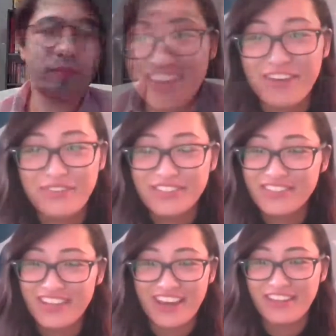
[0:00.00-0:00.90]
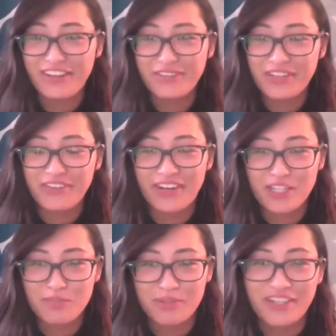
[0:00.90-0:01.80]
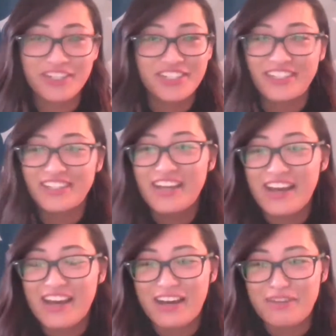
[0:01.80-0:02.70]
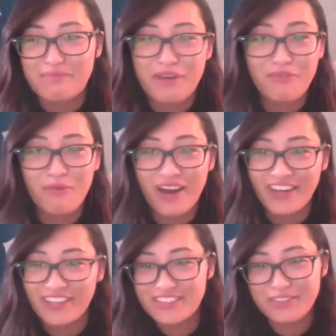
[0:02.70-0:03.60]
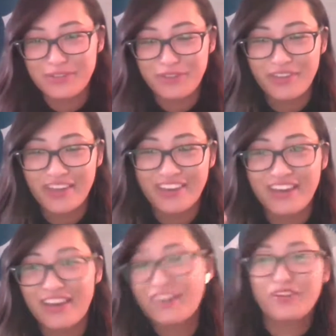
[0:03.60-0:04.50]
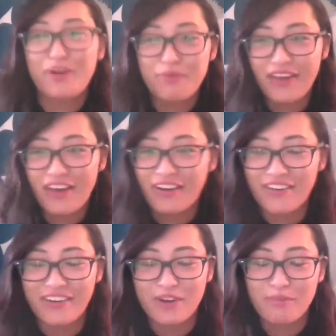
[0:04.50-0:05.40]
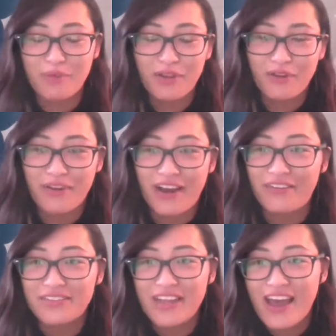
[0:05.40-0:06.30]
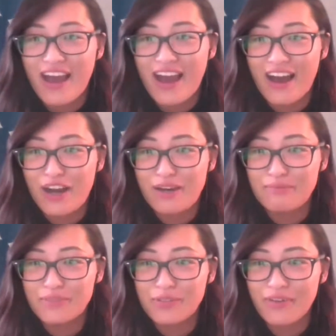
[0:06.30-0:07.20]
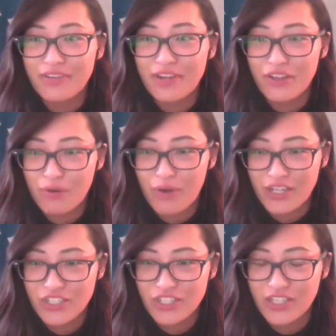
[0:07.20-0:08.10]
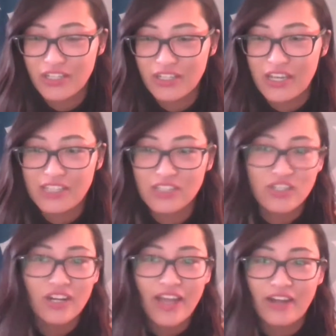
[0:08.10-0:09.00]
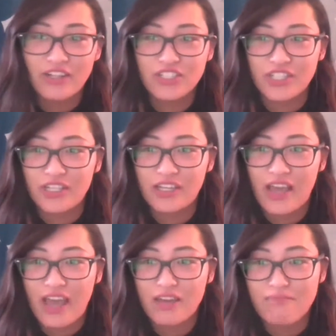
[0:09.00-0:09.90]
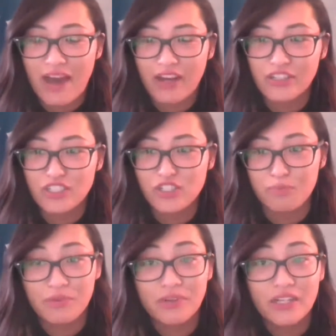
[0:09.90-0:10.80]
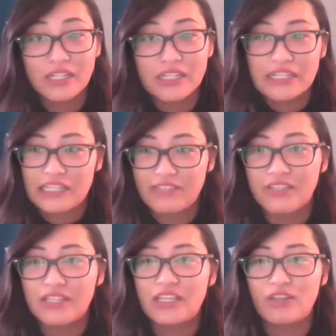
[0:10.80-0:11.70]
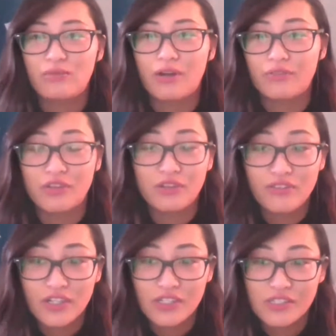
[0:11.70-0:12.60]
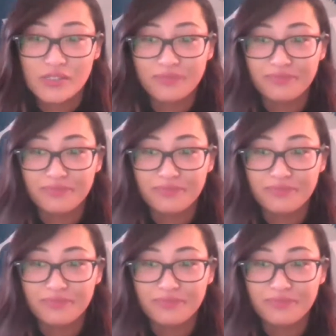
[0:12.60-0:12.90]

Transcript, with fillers: Yeah, that was, I think, a really great explanation um, of why it's sort of like either up there or below ground. Um, so we have another question Is dark energy and matter distributed evenly throughout the universe?